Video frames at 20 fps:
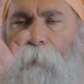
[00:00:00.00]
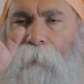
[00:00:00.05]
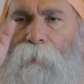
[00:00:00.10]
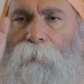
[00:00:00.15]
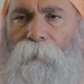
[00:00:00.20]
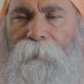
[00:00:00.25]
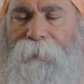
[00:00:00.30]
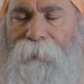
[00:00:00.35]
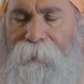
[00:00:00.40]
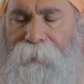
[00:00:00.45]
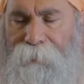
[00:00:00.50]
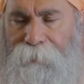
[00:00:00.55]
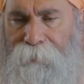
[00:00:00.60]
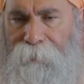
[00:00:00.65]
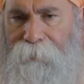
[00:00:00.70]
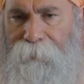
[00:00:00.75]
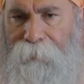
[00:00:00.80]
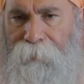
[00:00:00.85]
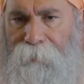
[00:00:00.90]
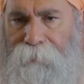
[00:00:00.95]
all the
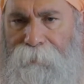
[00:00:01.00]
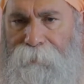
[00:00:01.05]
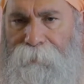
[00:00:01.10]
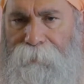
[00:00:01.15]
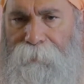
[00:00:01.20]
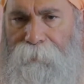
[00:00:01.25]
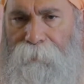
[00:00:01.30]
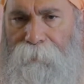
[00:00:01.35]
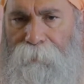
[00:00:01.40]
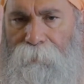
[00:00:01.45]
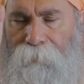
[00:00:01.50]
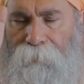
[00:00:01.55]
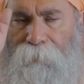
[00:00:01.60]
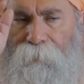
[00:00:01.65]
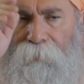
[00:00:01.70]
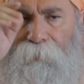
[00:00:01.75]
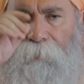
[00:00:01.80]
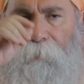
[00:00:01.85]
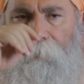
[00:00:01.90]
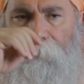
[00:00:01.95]
existence,
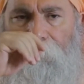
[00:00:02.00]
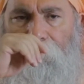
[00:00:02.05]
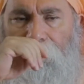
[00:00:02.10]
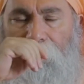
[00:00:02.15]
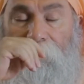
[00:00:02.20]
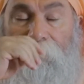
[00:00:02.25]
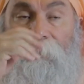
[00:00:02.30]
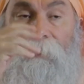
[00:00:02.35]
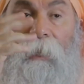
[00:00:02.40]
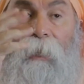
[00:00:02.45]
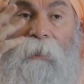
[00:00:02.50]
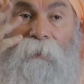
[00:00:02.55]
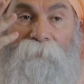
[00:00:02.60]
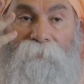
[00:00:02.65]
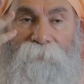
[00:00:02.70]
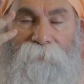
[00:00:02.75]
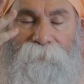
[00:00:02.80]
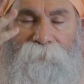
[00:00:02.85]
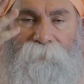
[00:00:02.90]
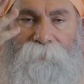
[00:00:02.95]
the
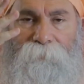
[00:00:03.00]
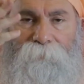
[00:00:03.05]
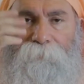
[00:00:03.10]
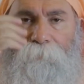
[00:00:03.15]
self.